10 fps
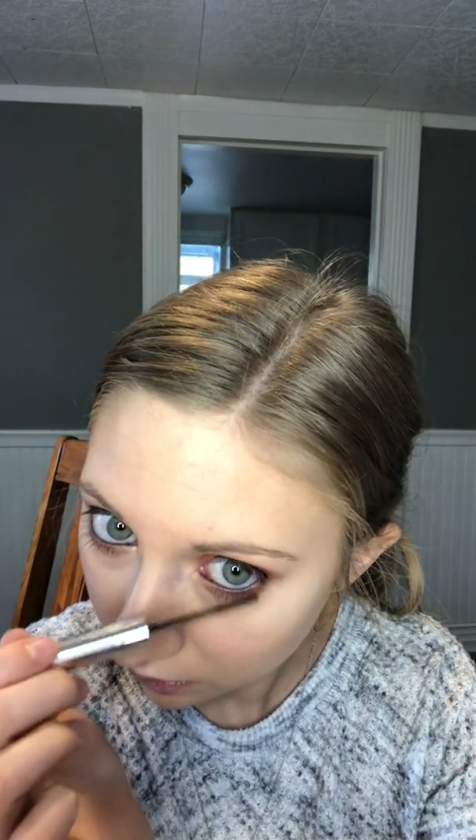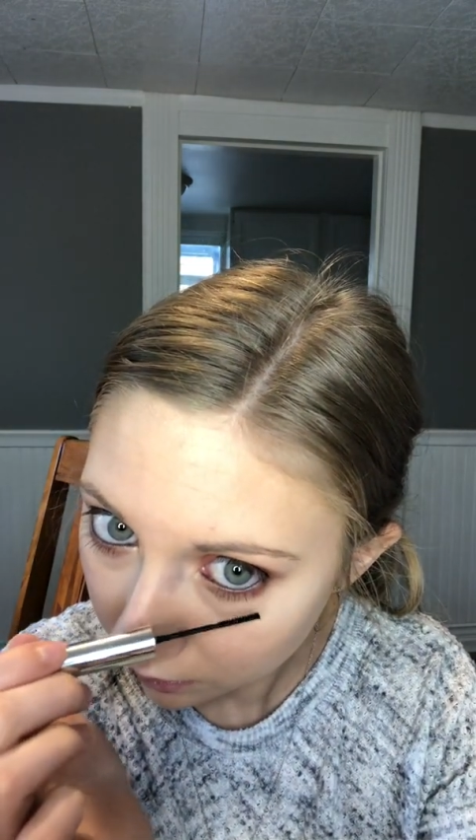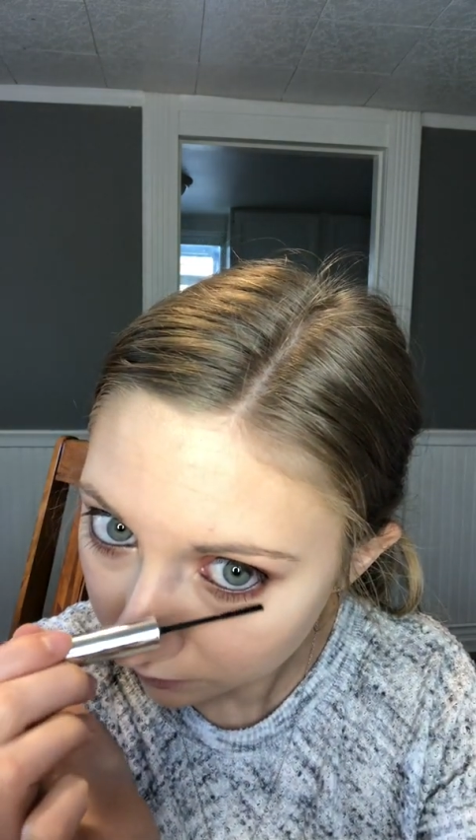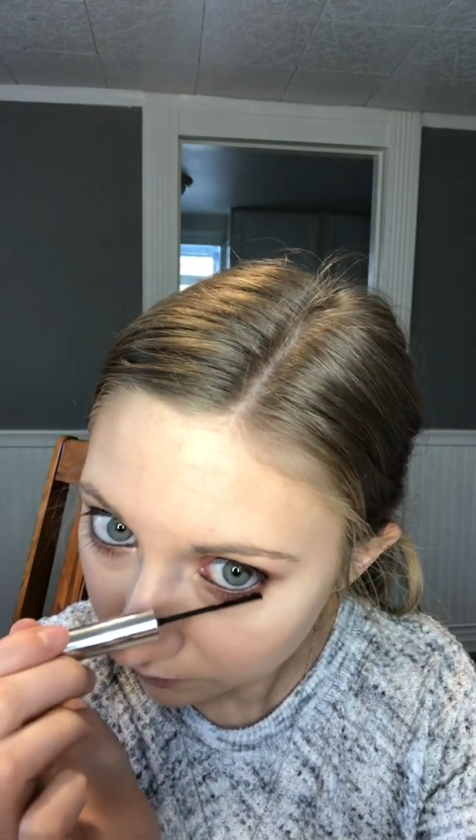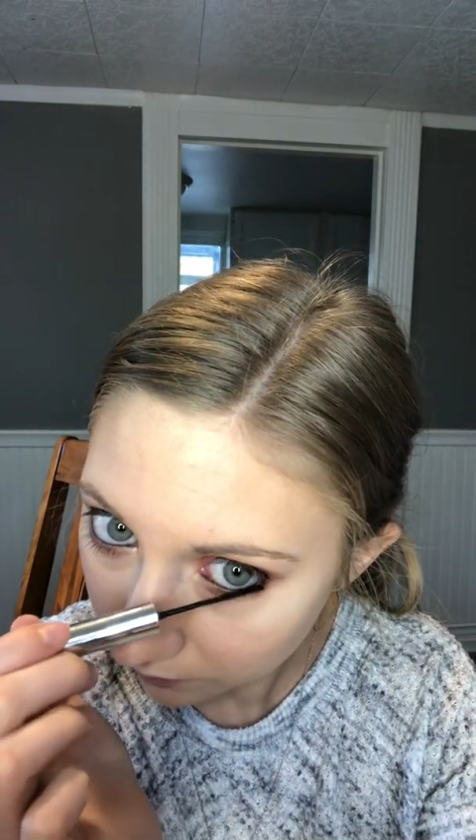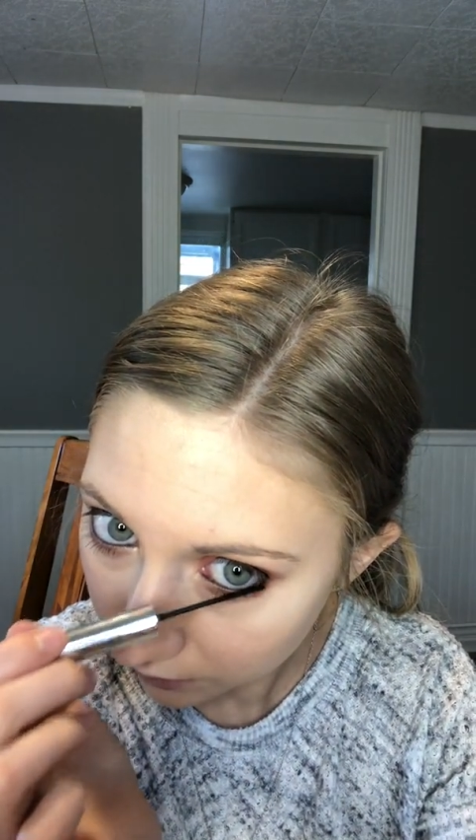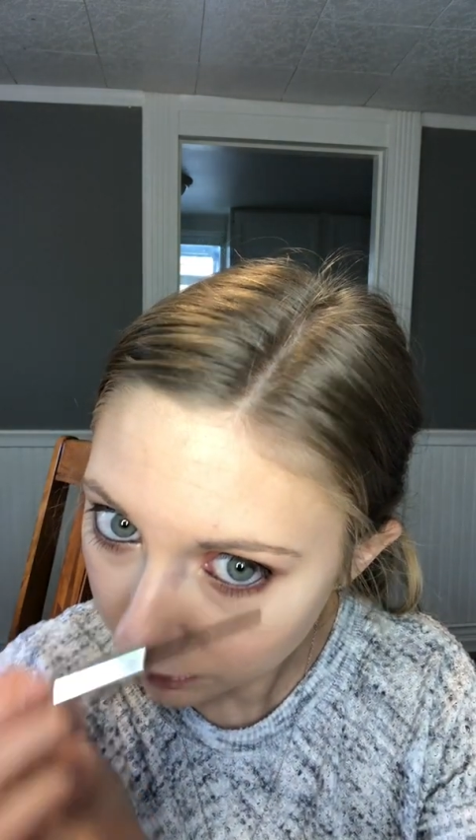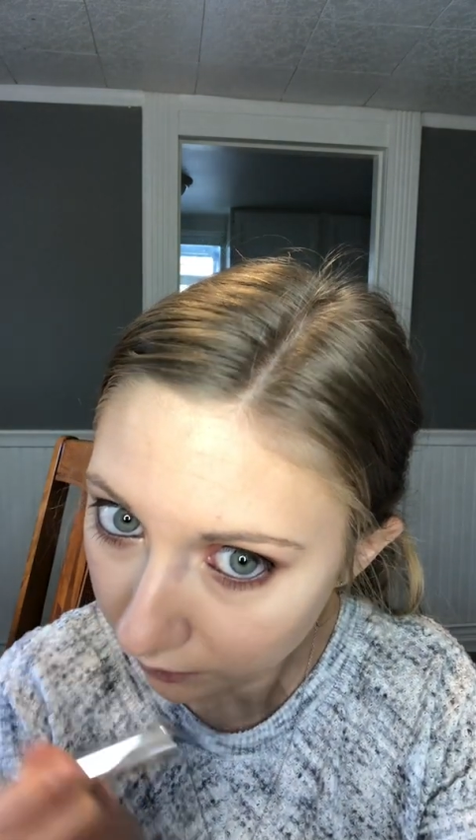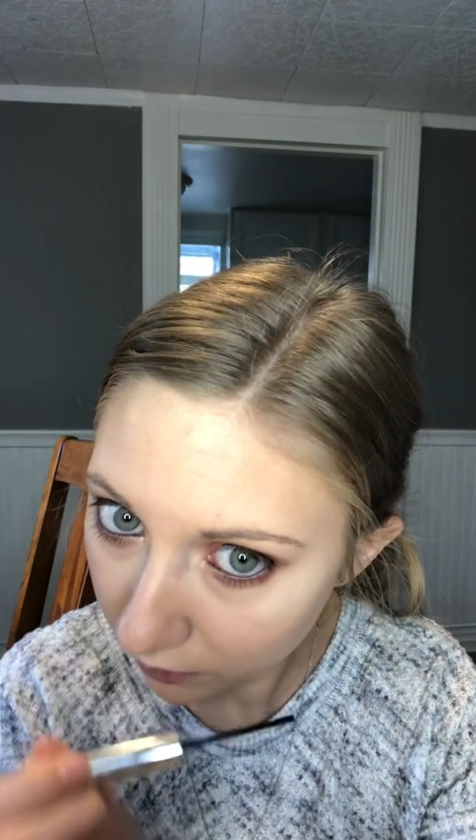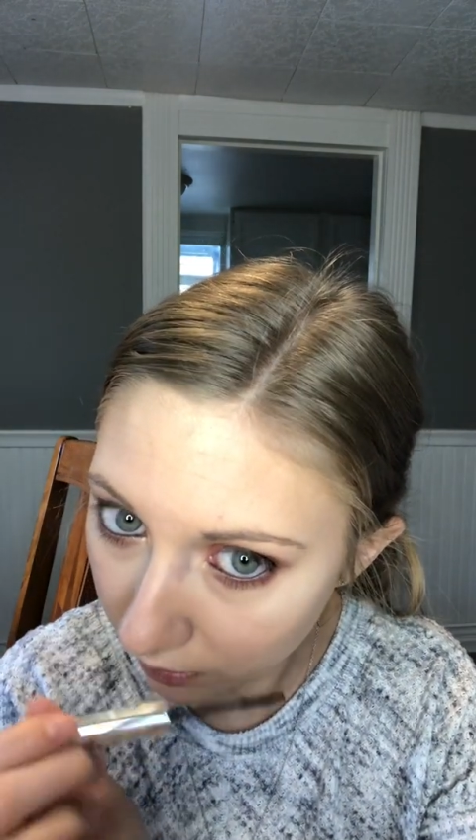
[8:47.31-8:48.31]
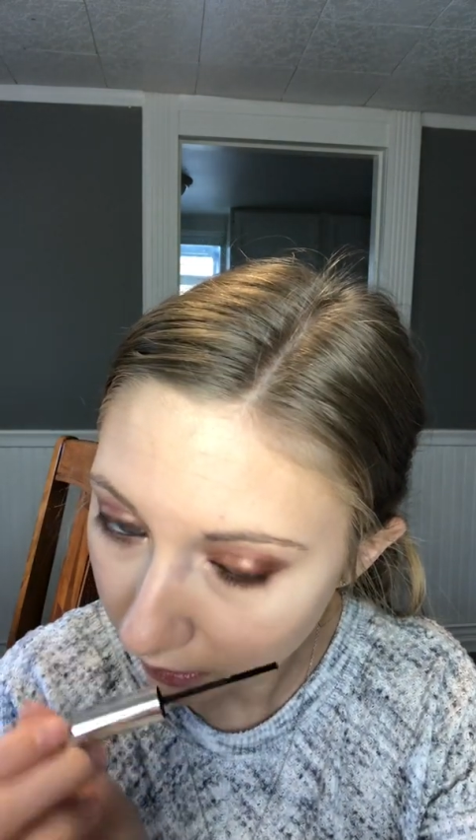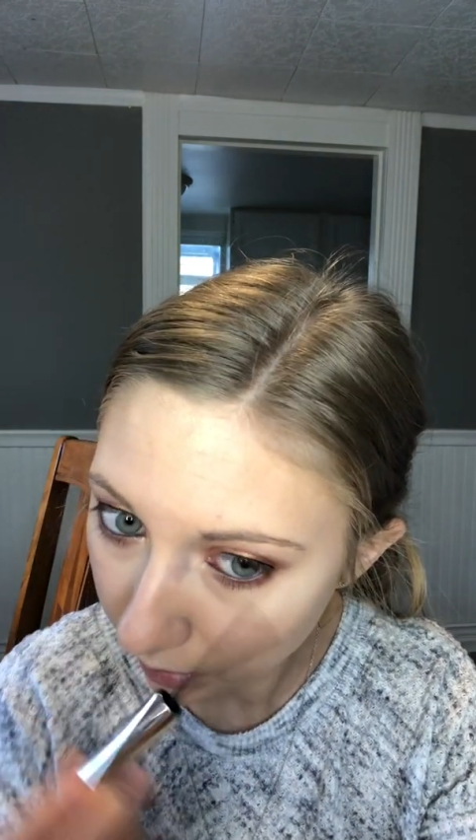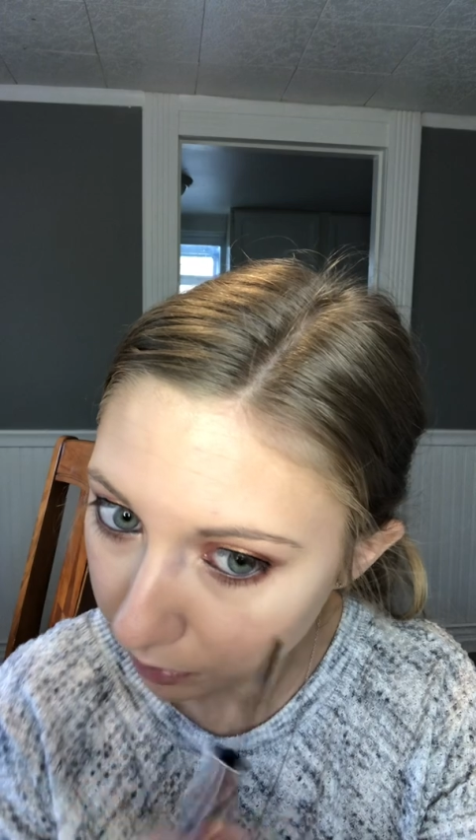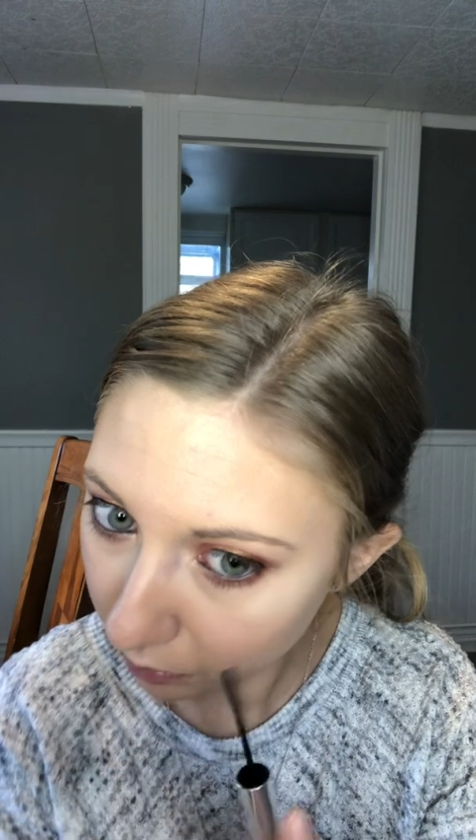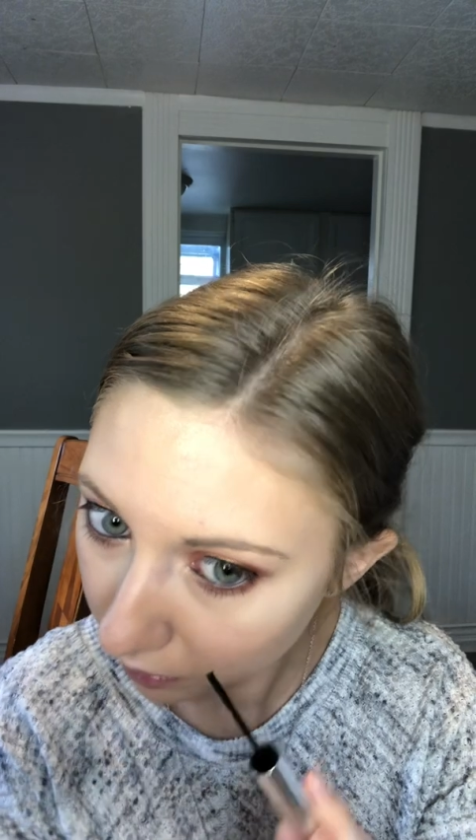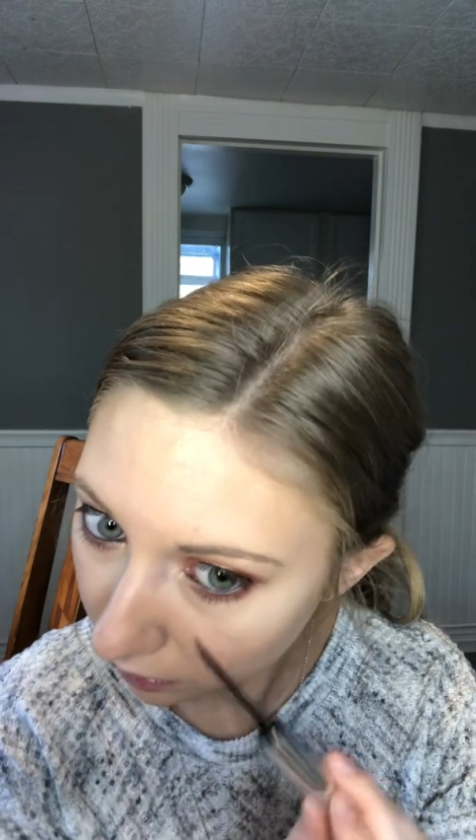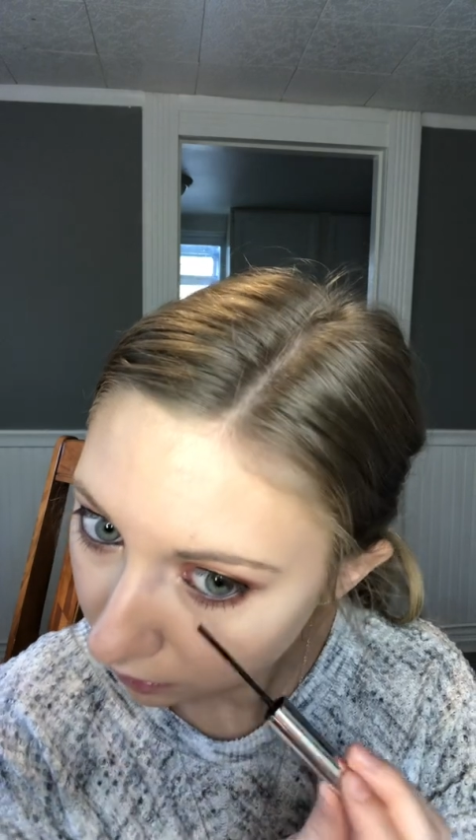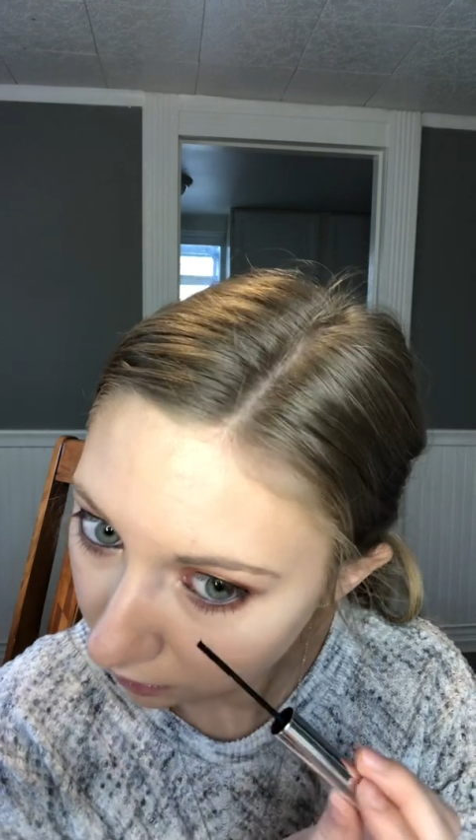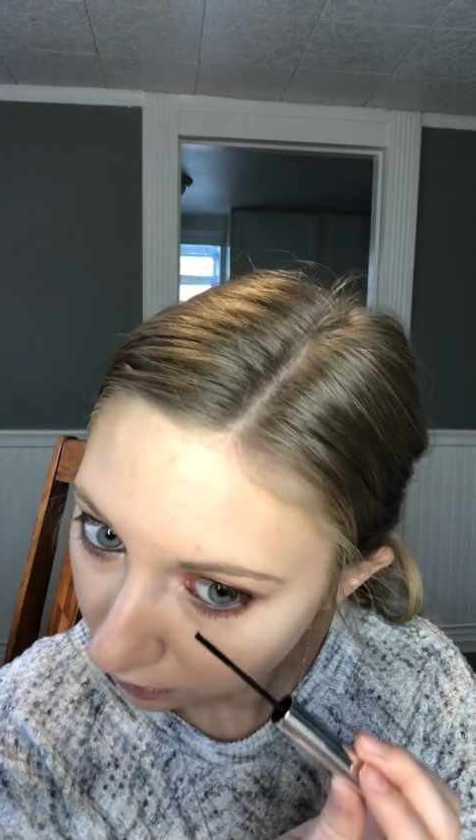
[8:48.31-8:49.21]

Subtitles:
I am very, very happy with it.